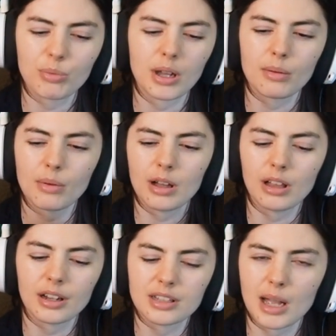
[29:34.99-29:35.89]
but a
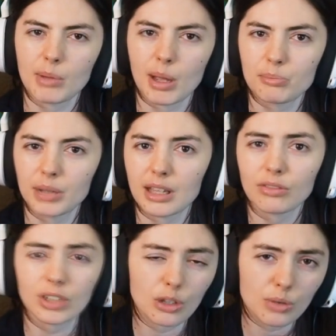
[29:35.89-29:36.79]
lot of time I'm playing
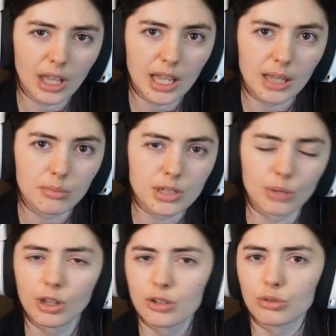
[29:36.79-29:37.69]
video games, and
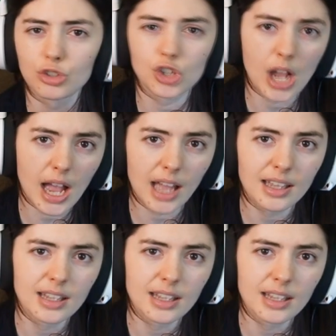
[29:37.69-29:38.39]
we also chat.